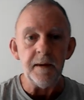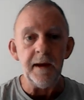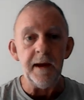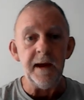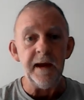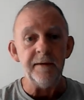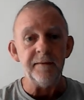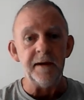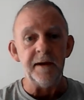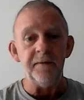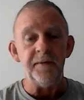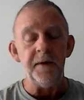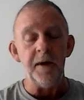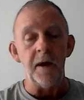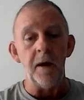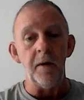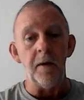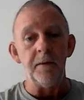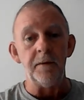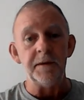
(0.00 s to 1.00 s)
even if
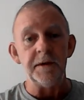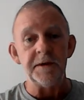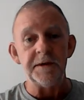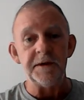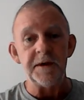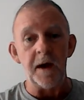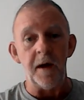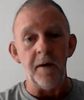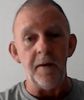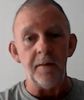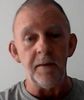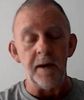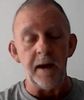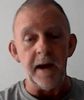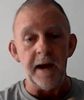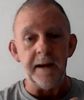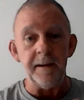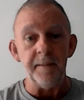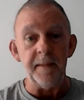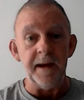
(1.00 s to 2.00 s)
you're old as salt
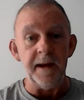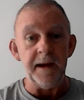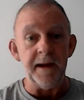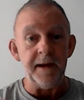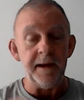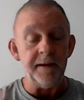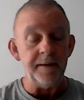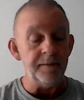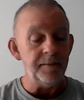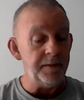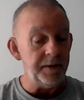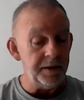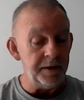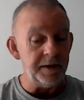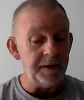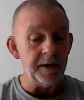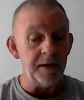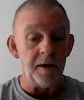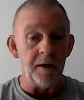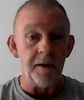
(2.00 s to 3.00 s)
like me, you
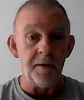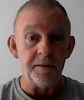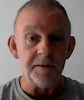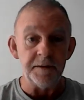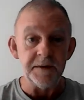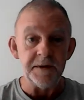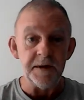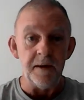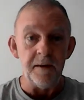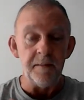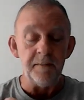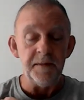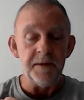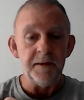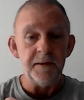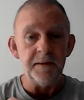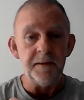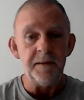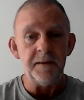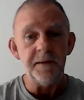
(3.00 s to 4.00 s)
can learn something
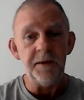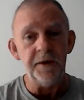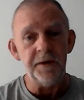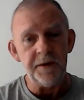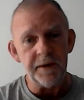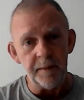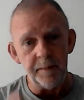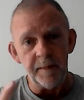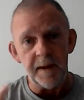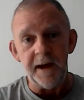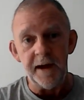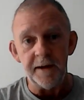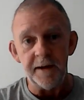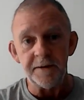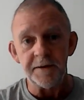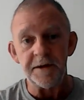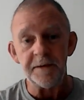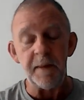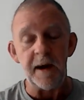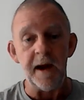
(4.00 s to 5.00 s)
you can be
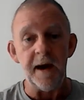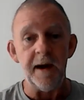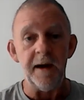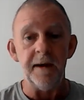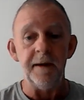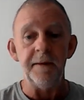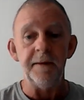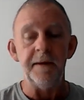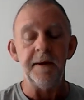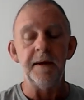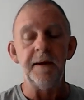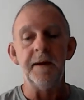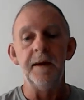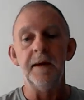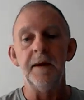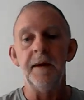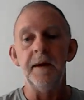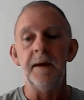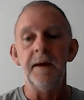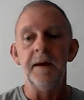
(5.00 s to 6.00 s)
inspired.
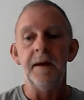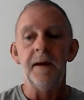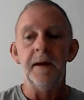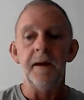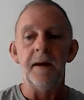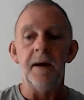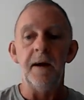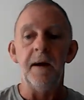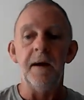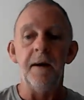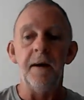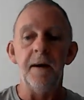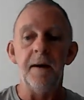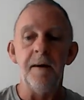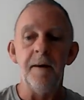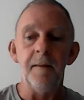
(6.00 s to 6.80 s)
Uh,